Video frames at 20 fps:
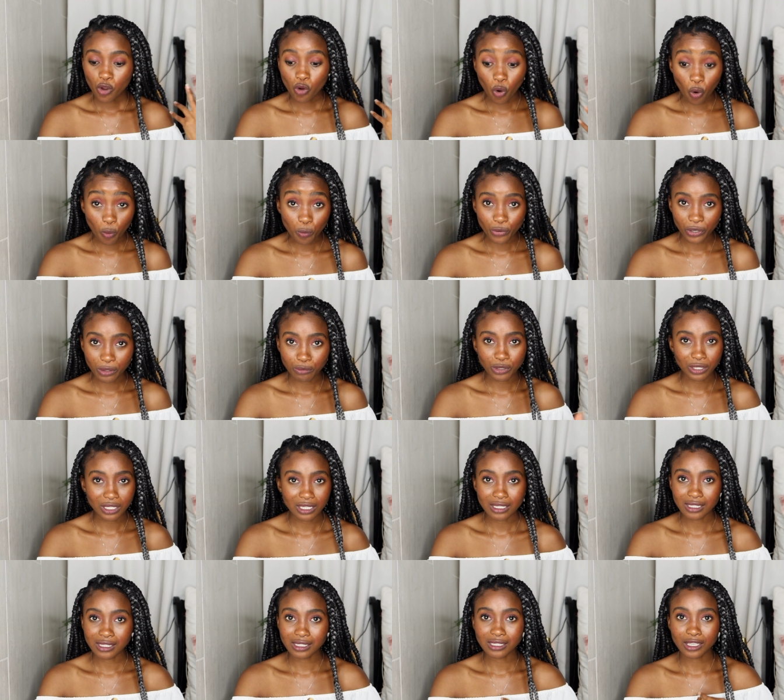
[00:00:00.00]
corporate,
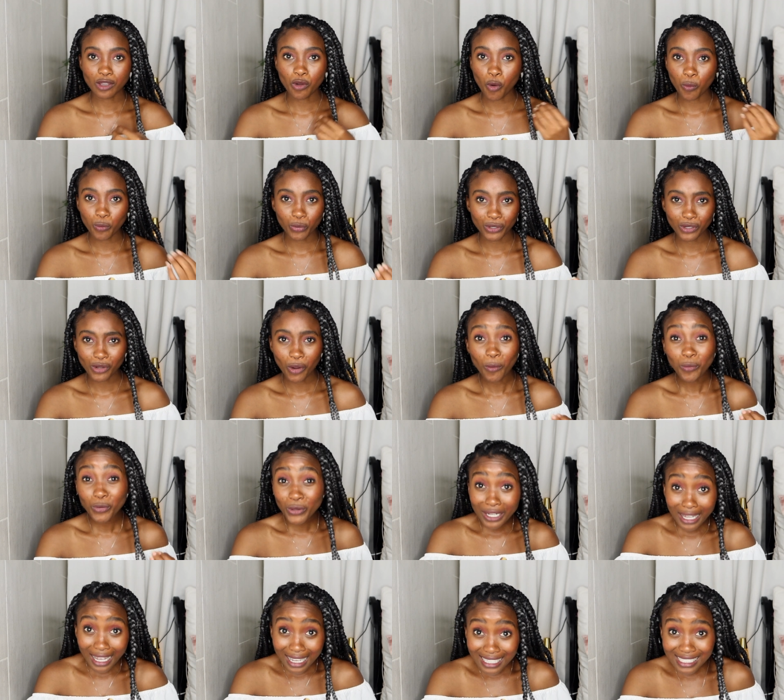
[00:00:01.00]
because corporate
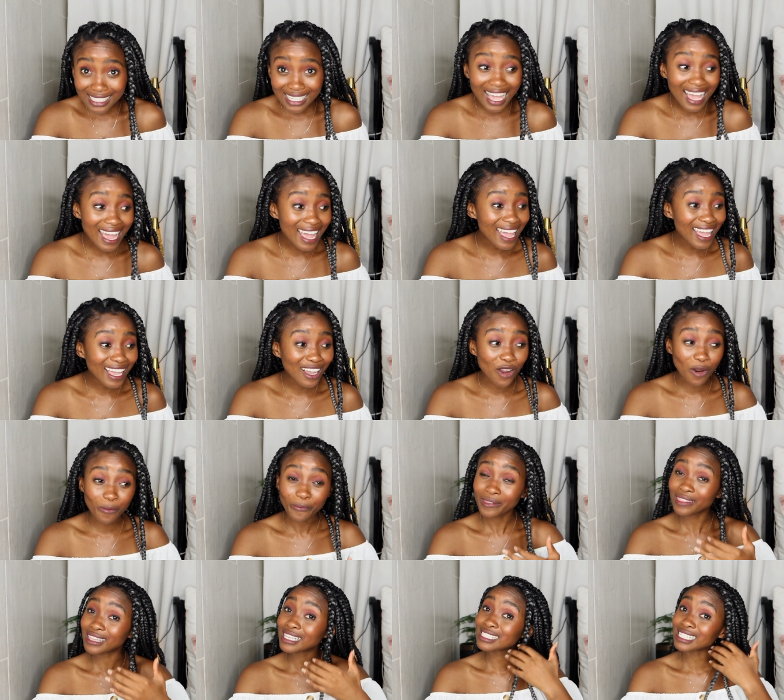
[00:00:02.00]
guys, yay,
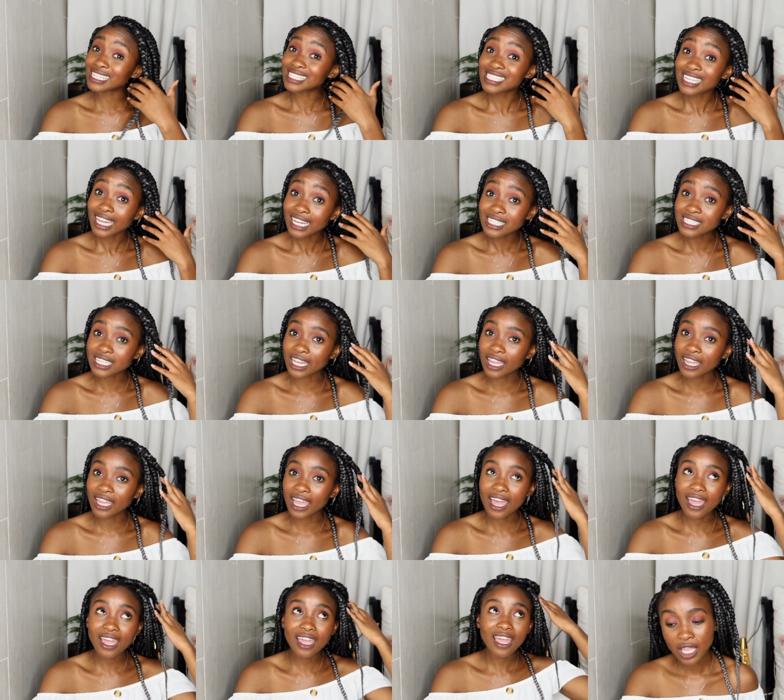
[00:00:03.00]
corporate things are changing,
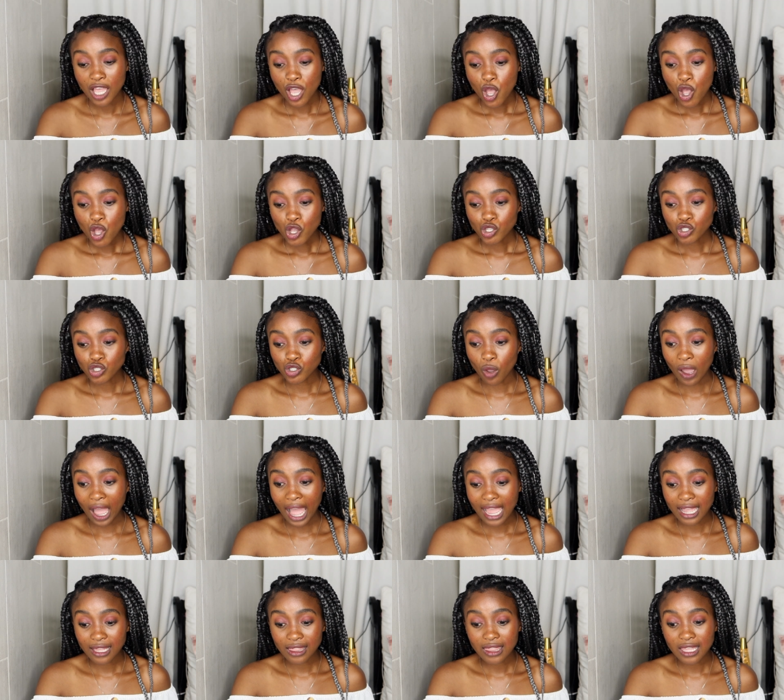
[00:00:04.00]
hey? So
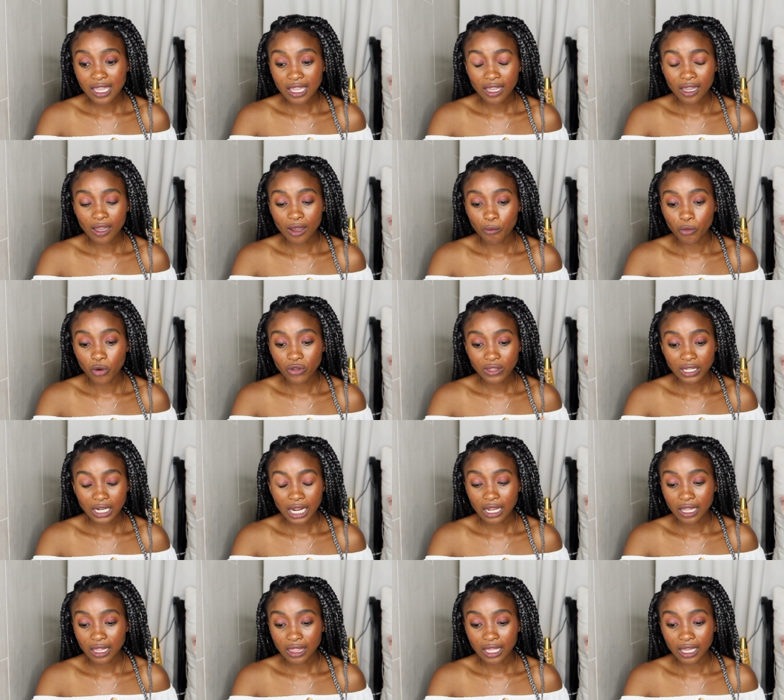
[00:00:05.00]
I think more than
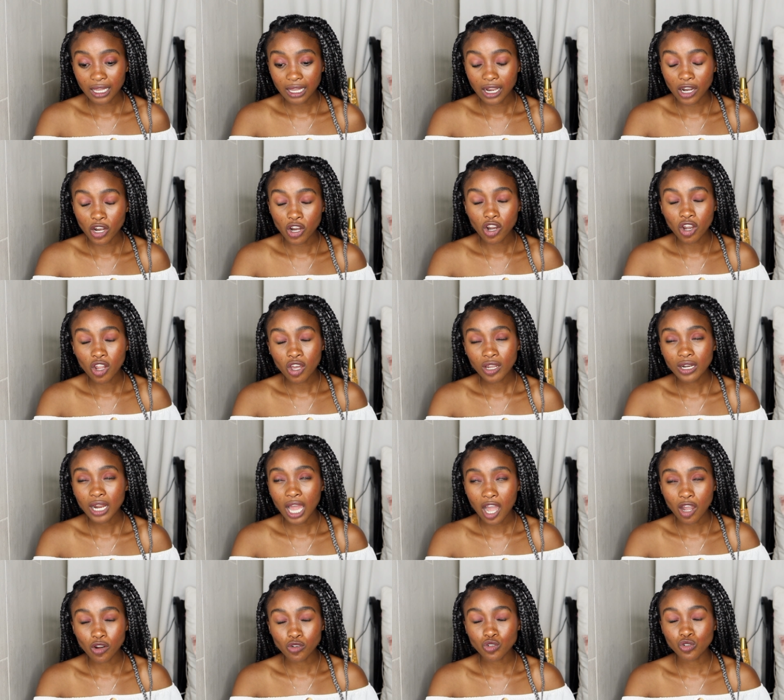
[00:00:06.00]
anything, learn
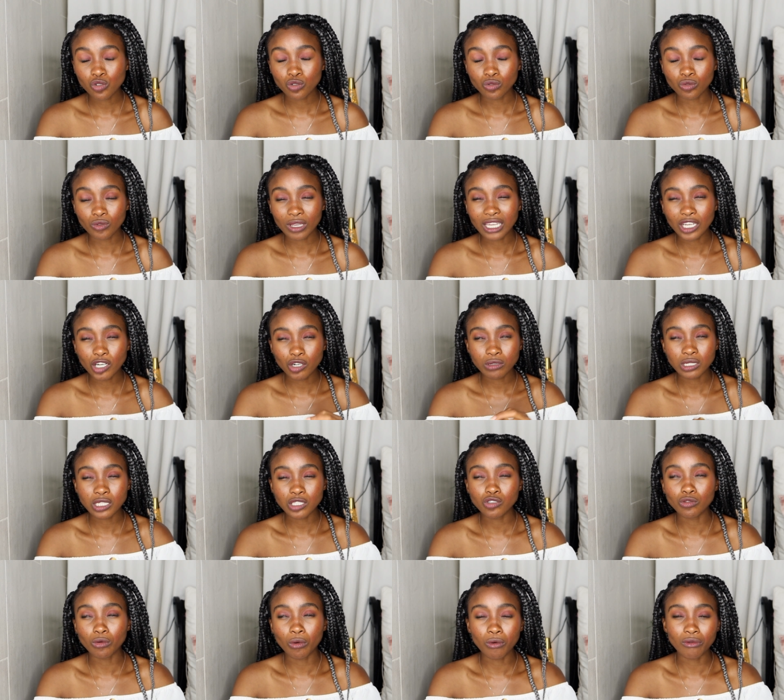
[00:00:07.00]
how to
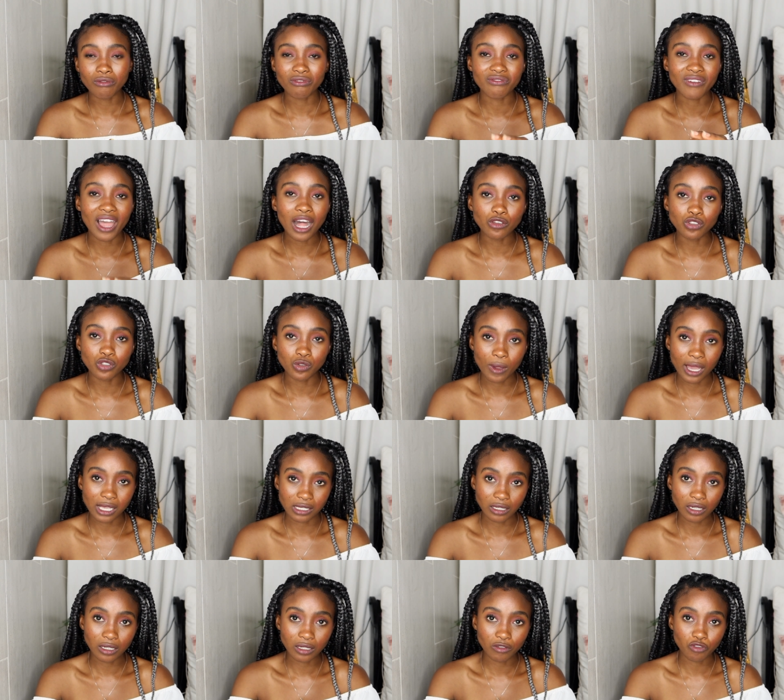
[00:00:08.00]
increase your own value as
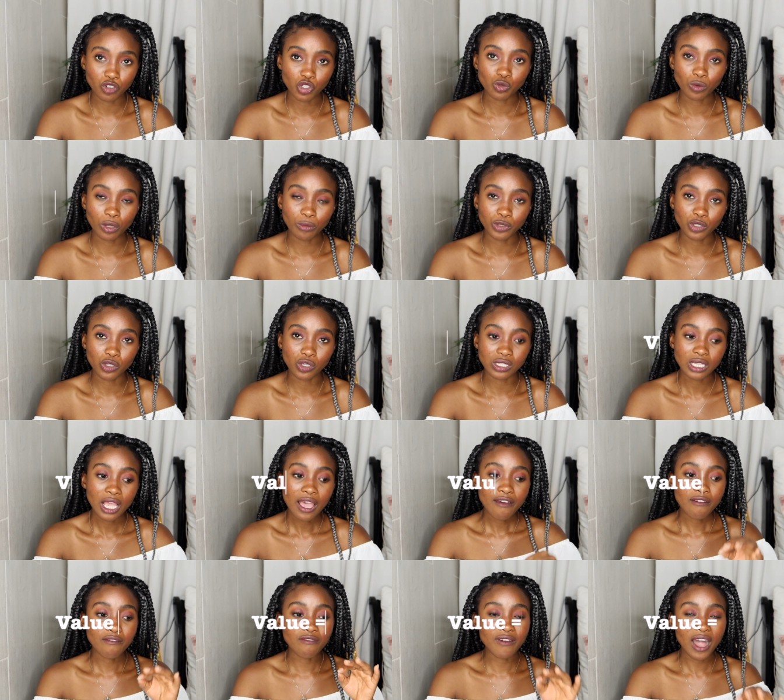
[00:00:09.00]
an individual, because
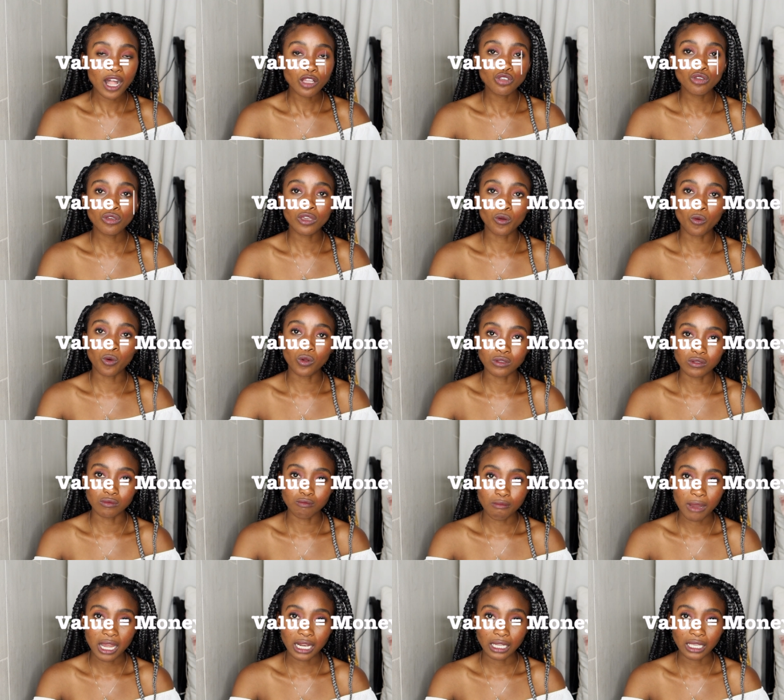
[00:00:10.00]
value equals
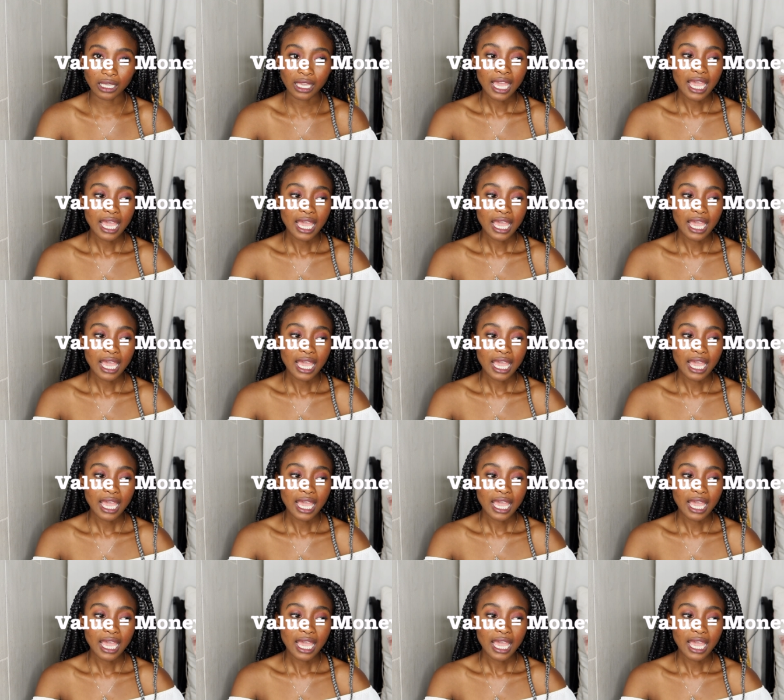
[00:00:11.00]
money.